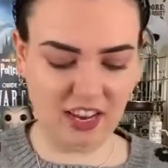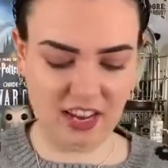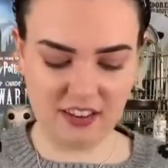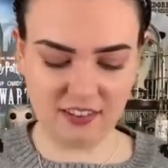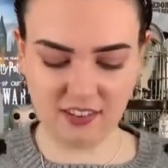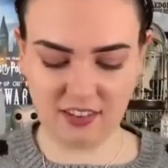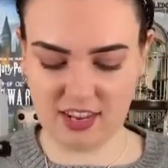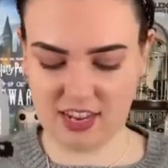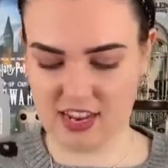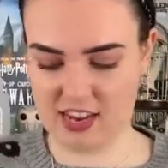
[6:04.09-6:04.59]

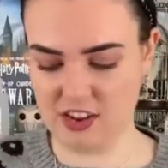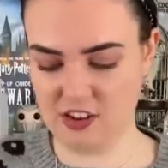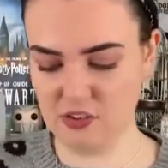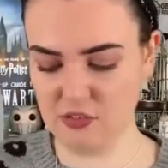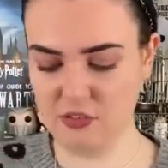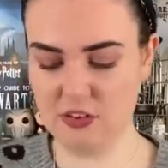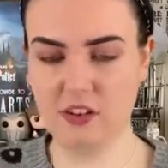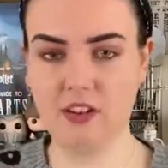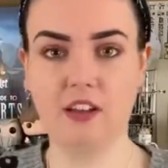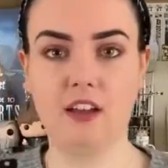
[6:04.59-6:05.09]
That's
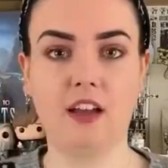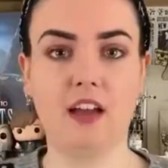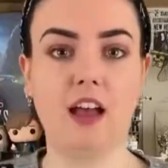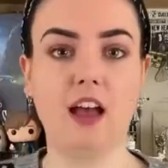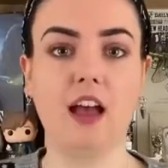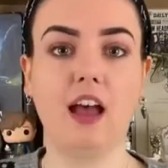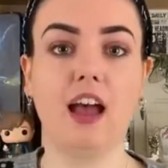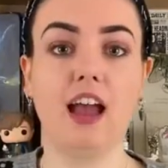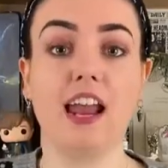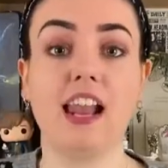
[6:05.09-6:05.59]
cute.
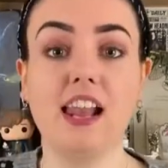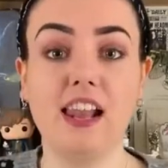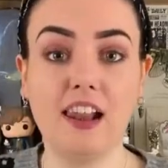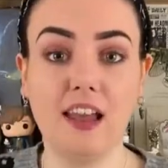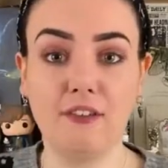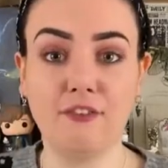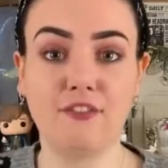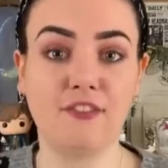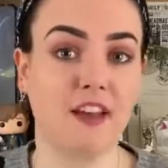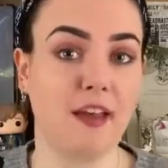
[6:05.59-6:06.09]
I
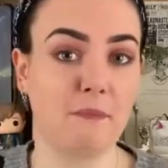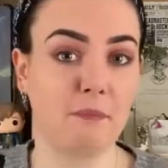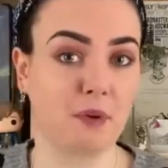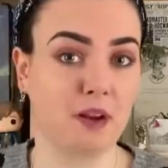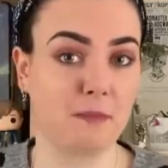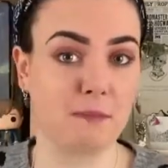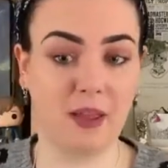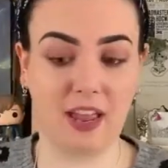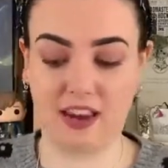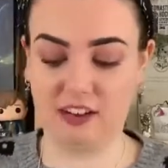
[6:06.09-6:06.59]
love
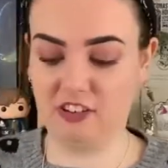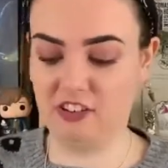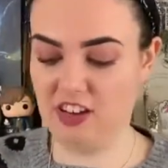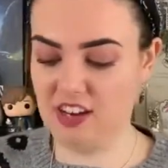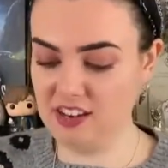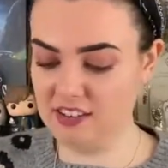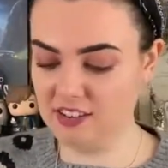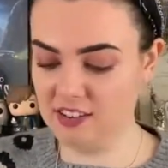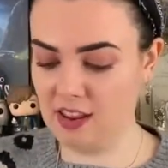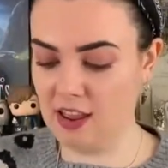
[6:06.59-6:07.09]
fabric
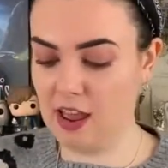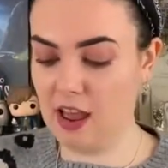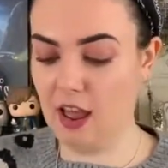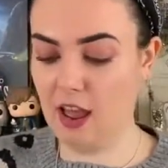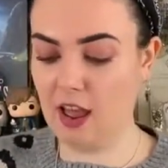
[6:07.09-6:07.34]
patches.